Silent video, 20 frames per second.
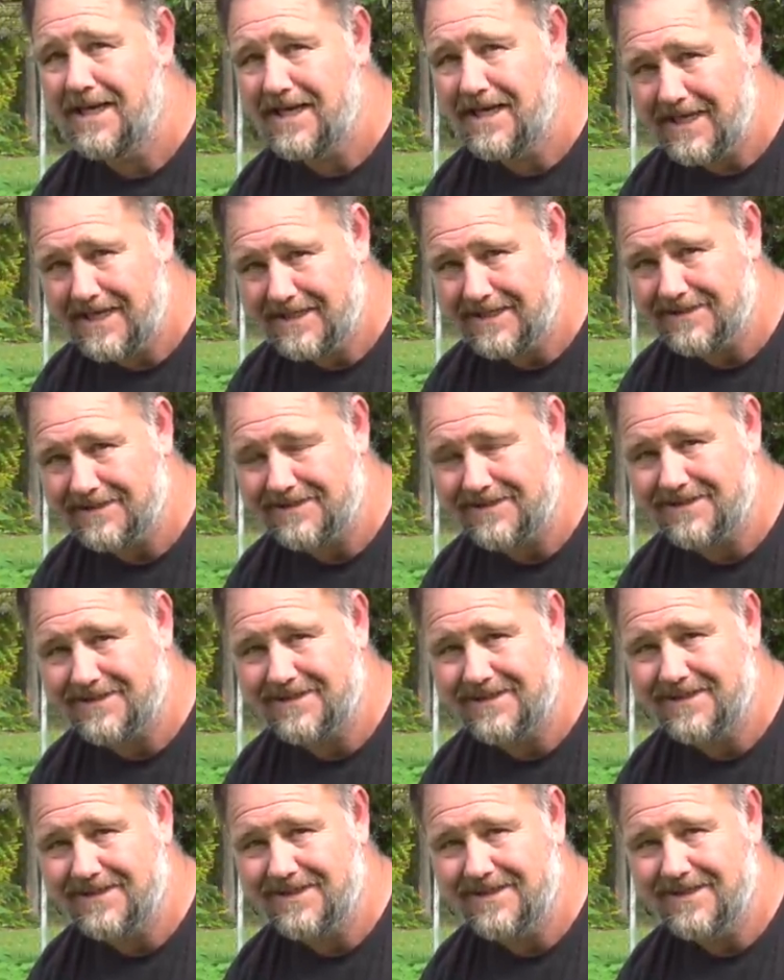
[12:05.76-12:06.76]
is.
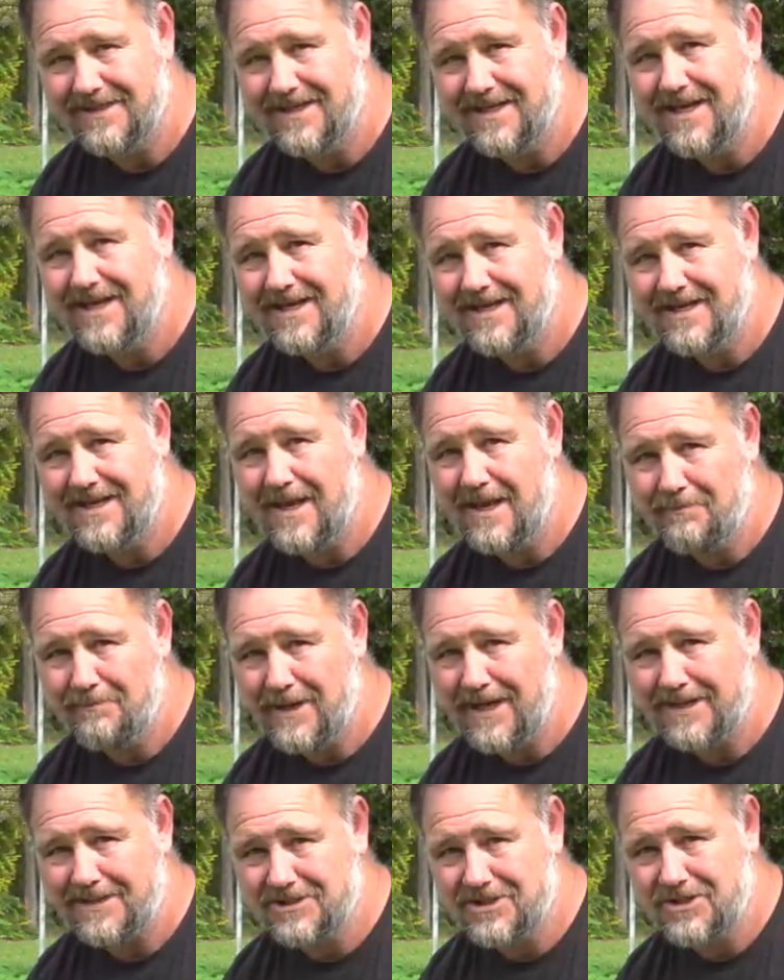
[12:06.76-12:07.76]
Now
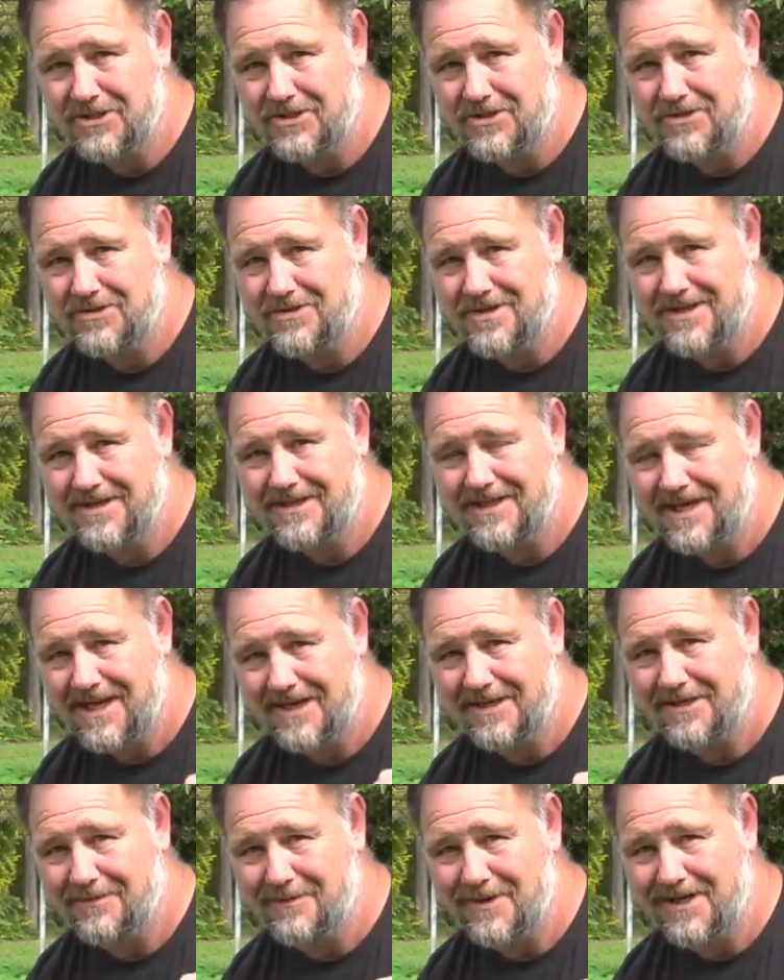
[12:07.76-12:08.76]
back to the
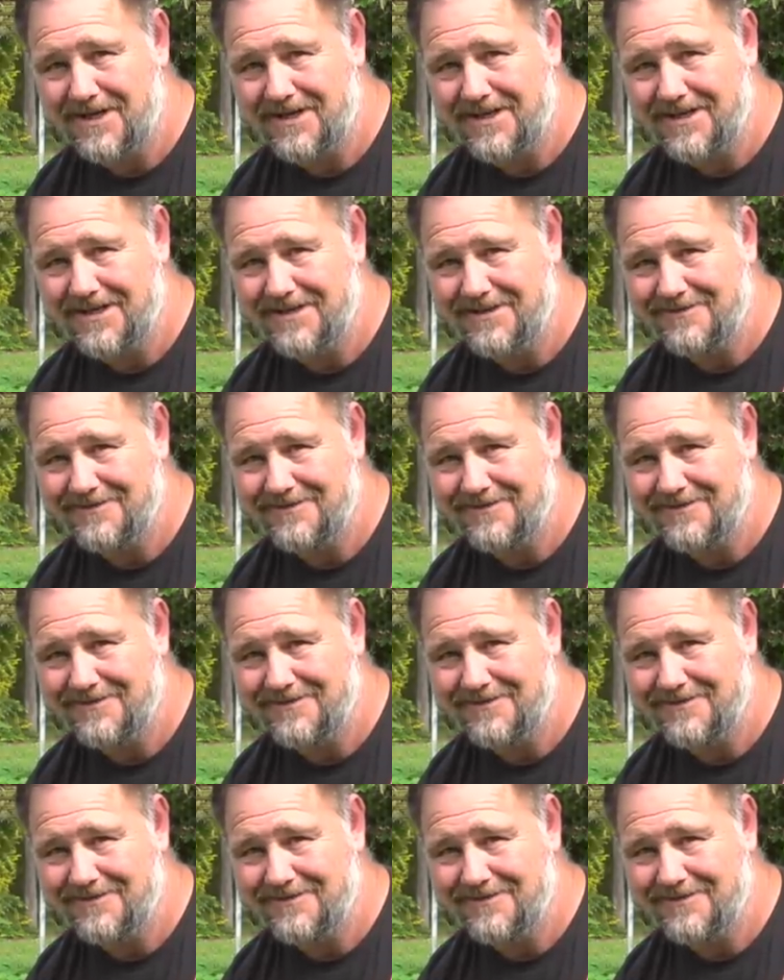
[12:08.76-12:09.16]
younger me.